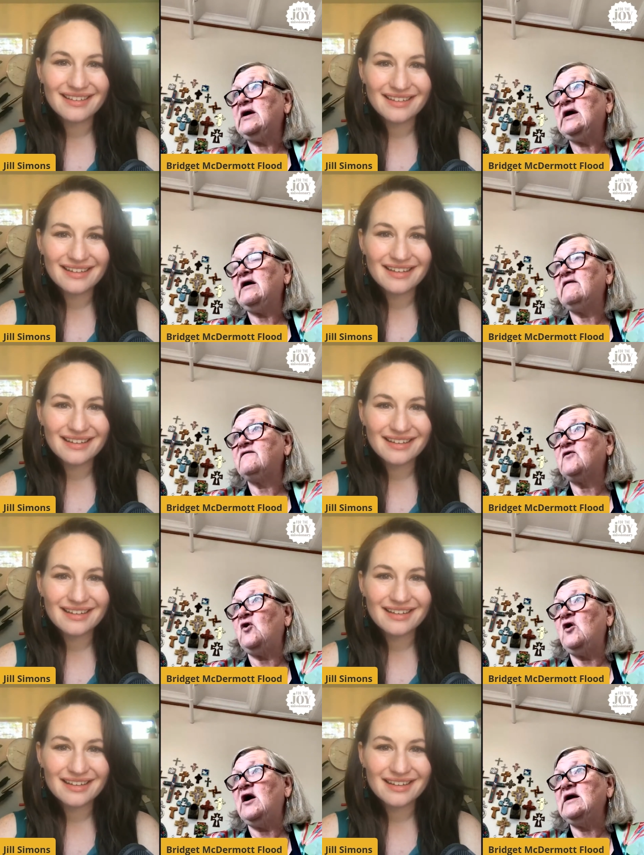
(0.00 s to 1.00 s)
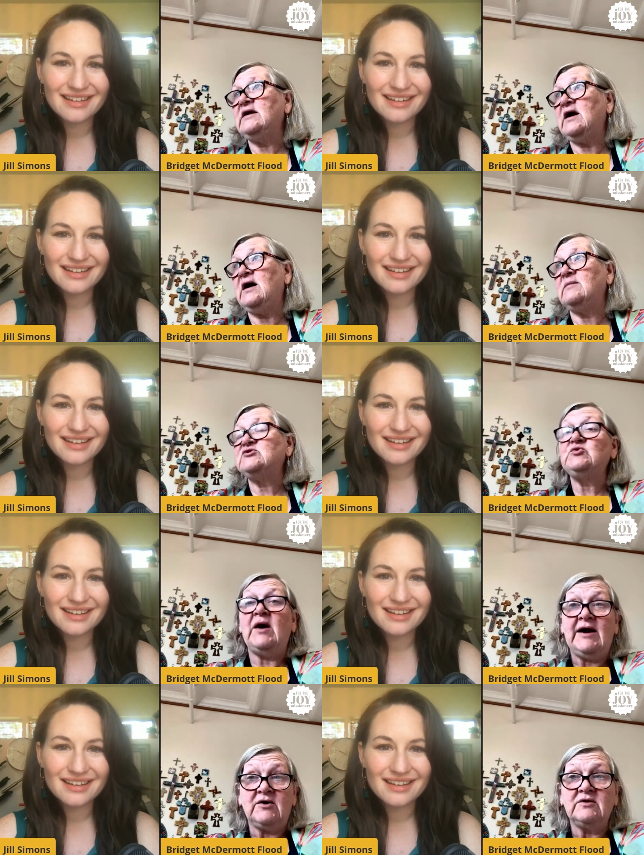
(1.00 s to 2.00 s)
Speaker 1: have gone um, to
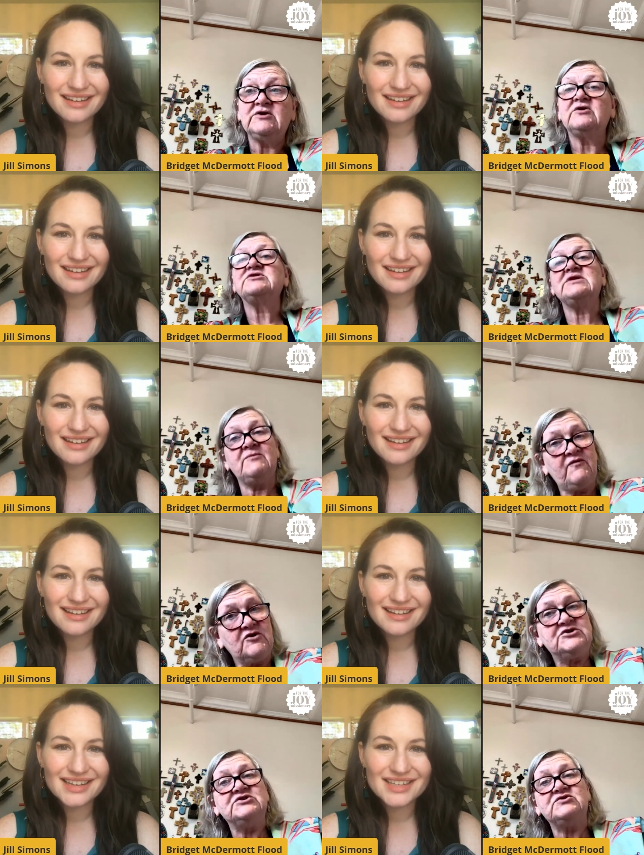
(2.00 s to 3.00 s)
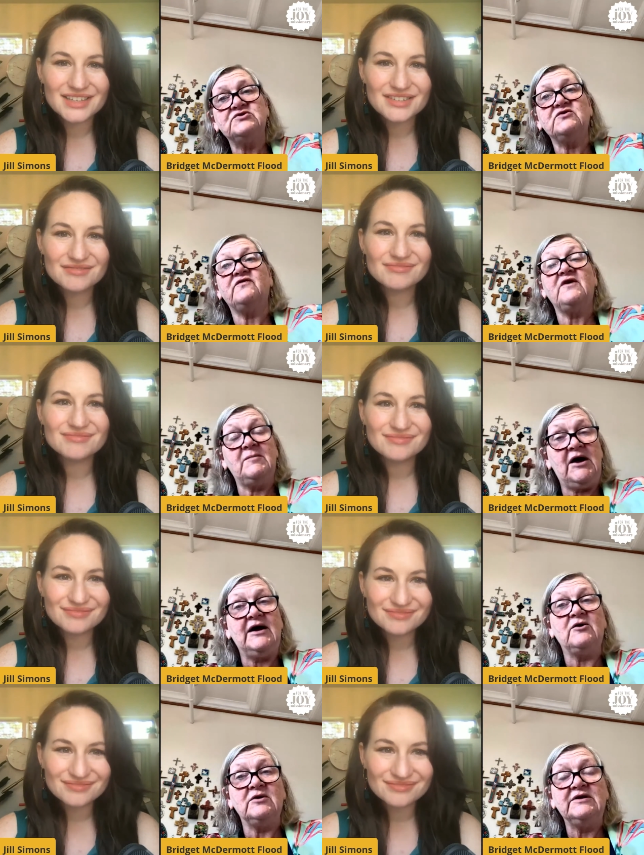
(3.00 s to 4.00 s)
Ireland, or some of our sisters are from
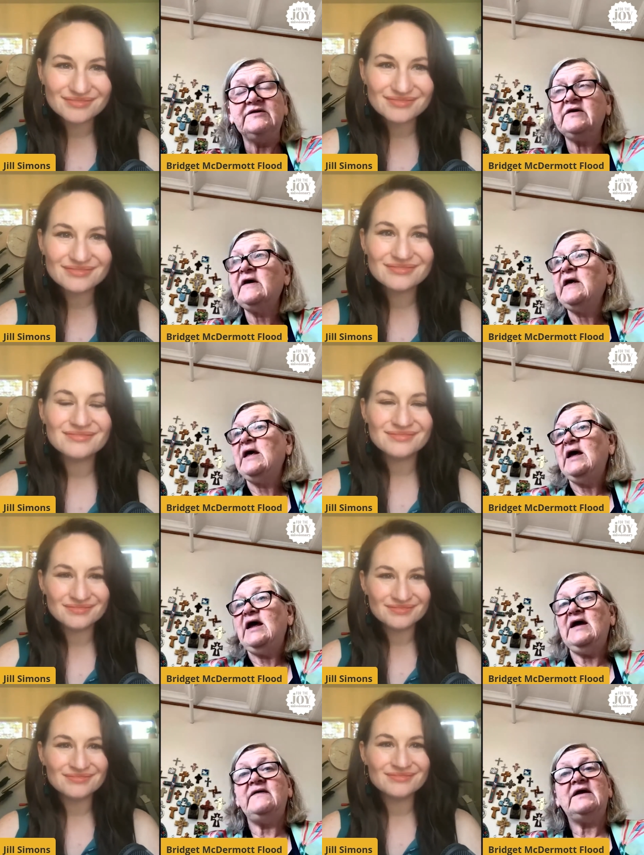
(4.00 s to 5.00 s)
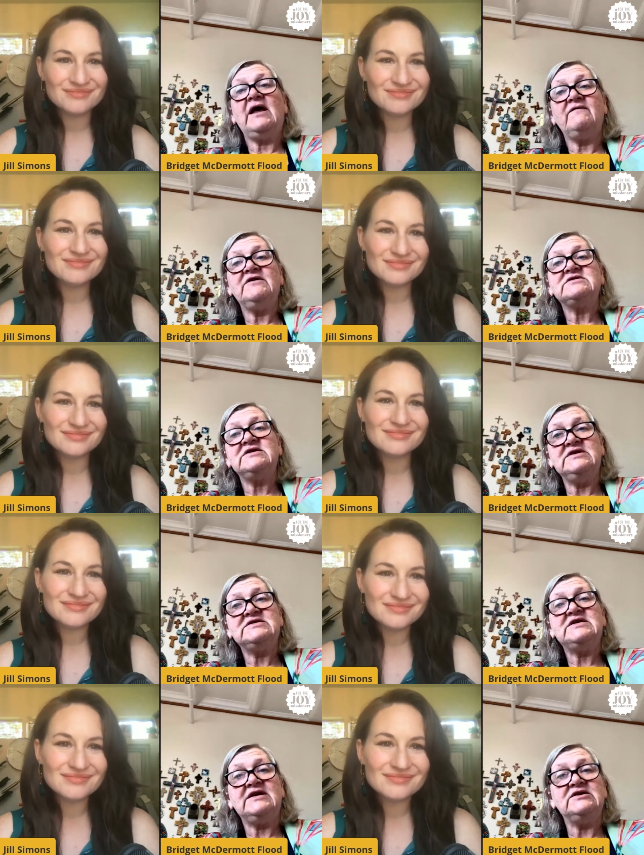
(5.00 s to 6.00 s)
Ireland, mm-hmm. and then obviously to
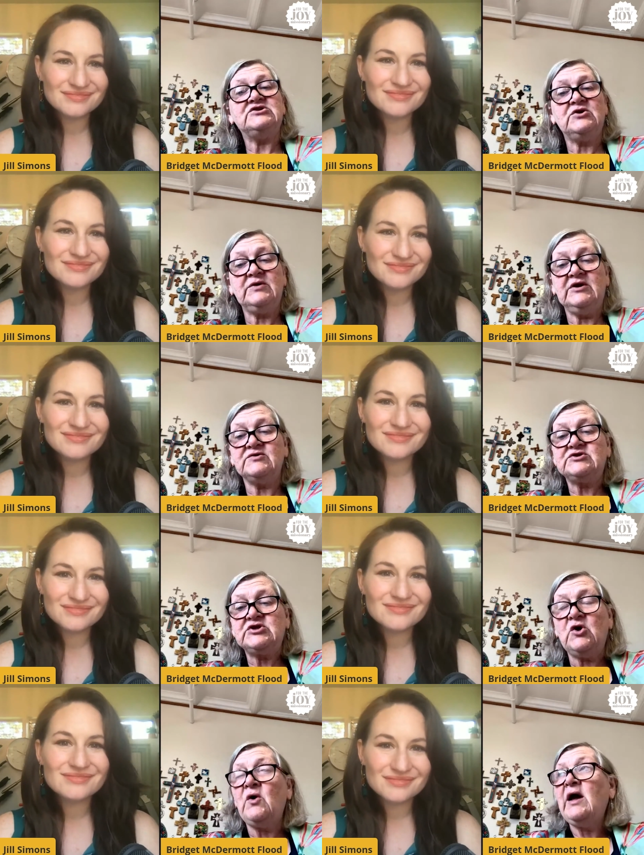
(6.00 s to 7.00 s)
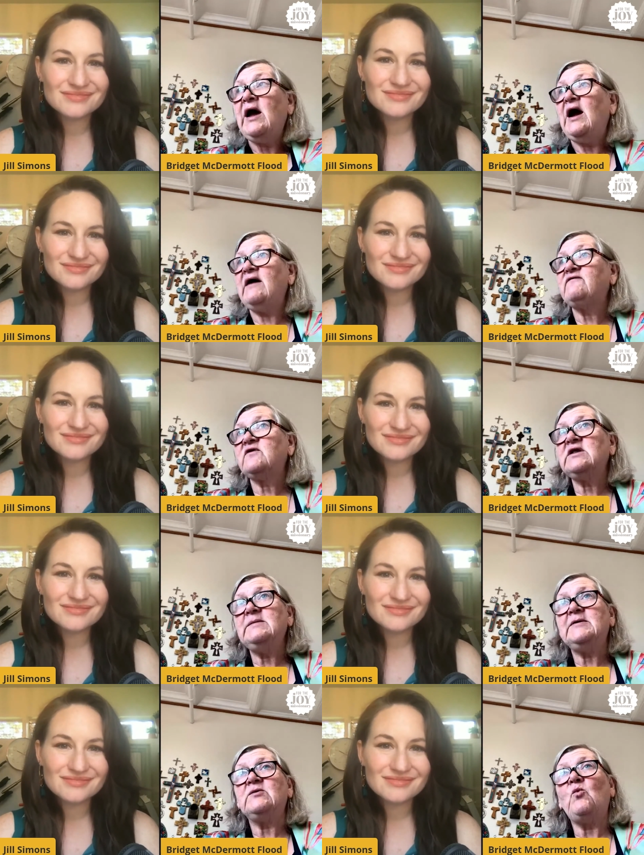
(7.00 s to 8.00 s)
San Antonio. So I've really
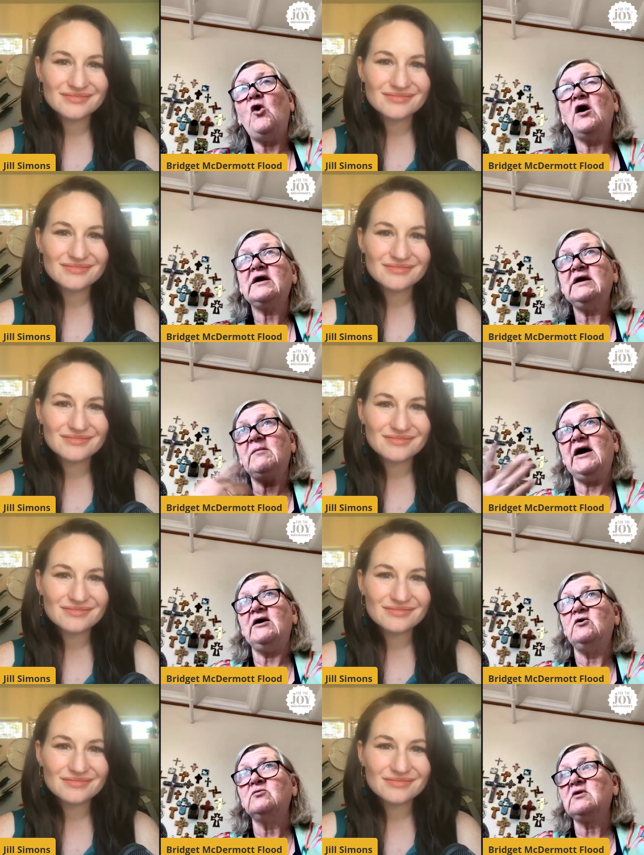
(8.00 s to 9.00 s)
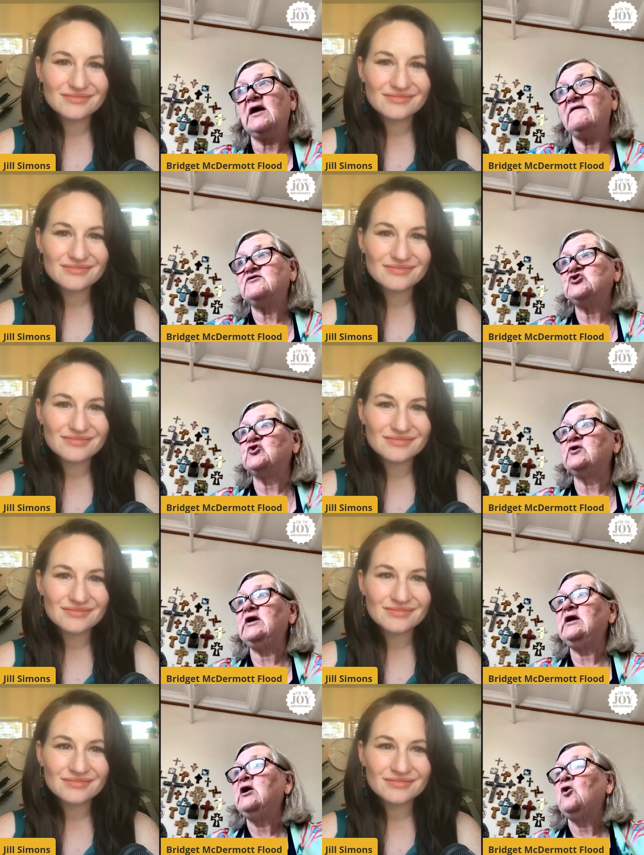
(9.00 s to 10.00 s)
been walking my own life
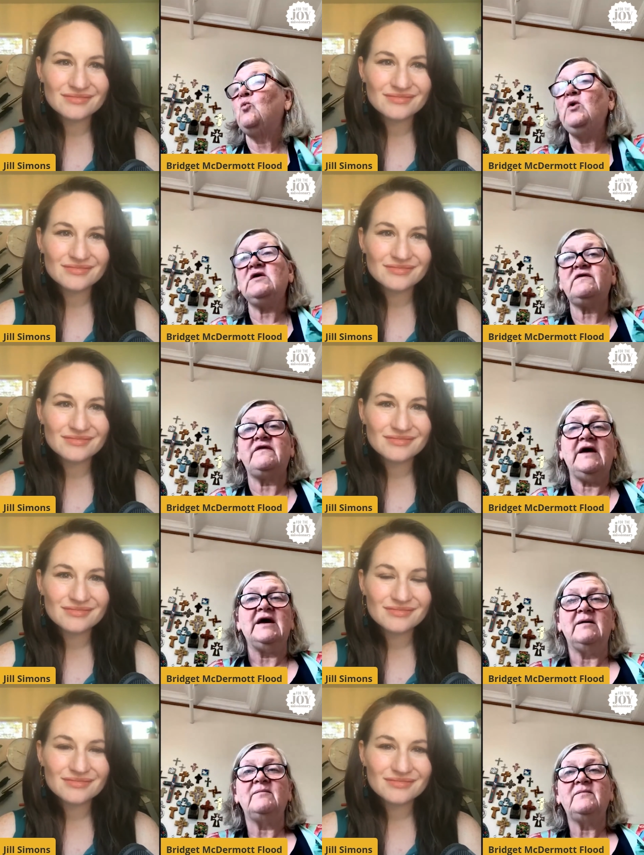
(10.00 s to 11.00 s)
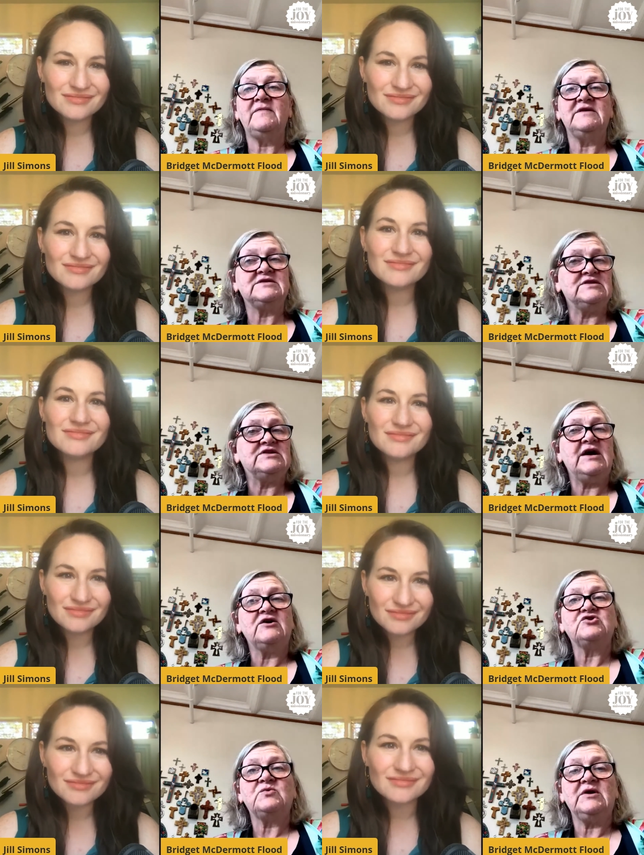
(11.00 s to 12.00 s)
journey with them this entire
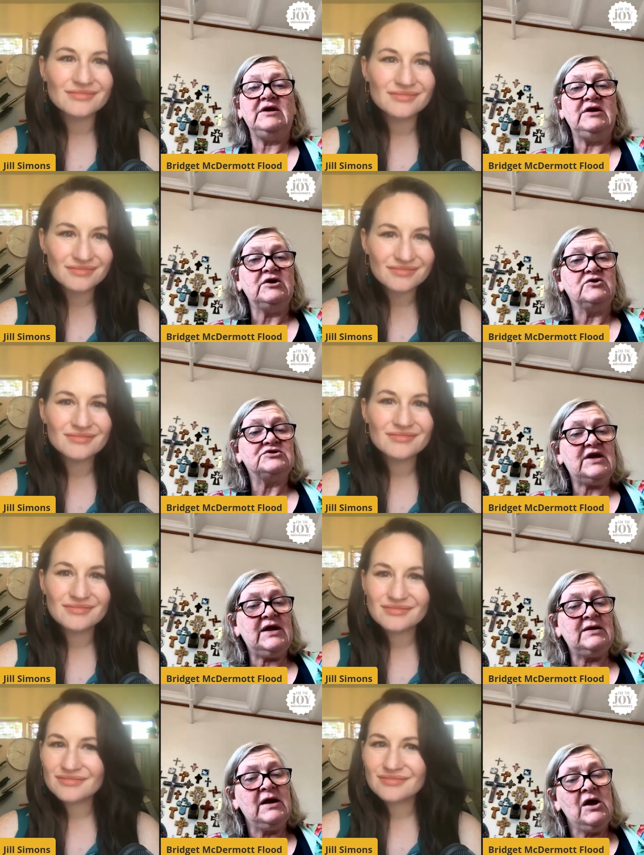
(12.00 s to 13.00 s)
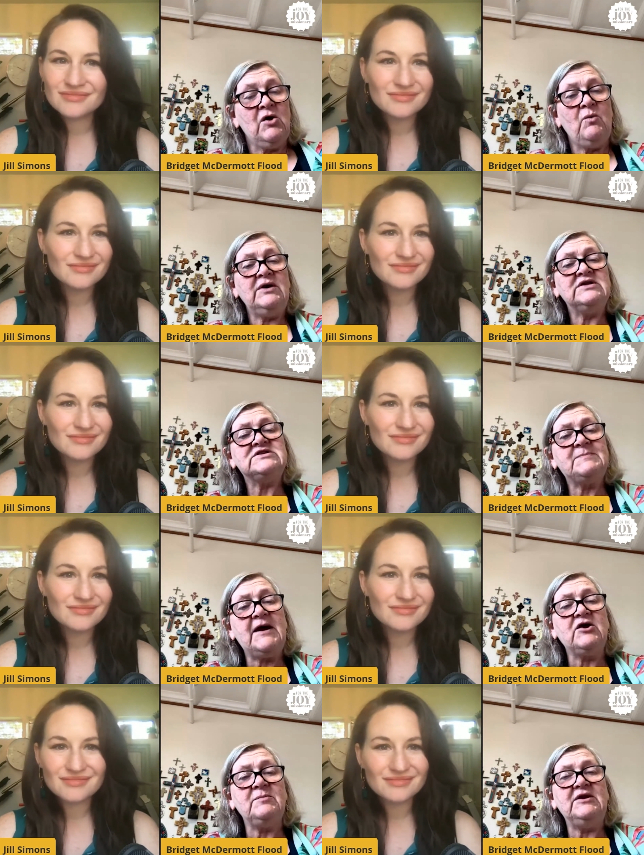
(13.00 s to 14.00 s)
20 years. And what
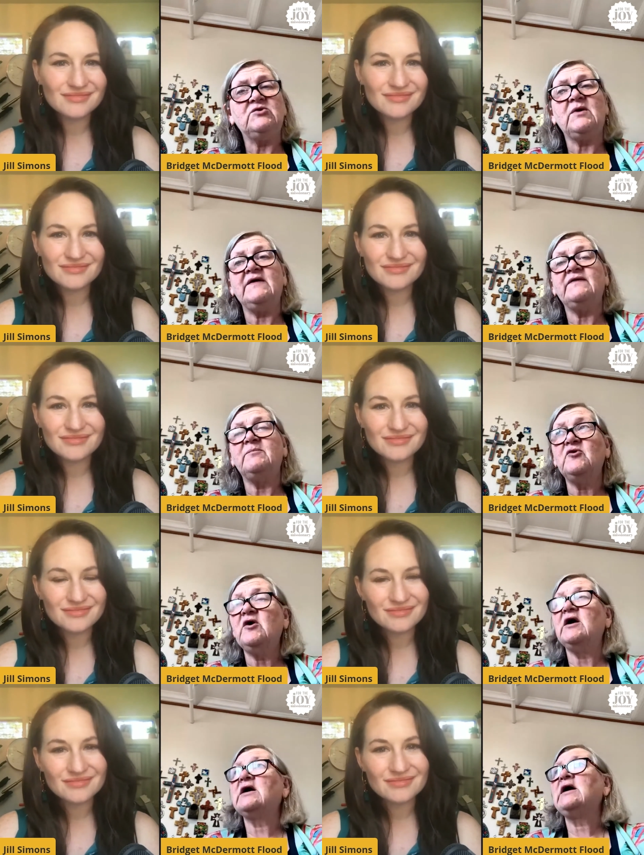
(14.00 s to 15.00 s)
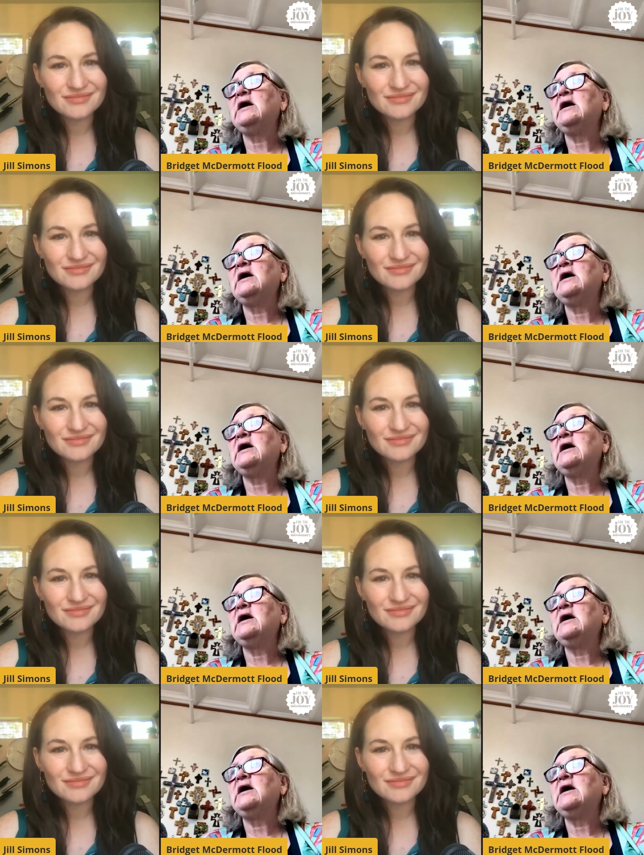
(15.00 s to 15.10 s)
inspired me to write the book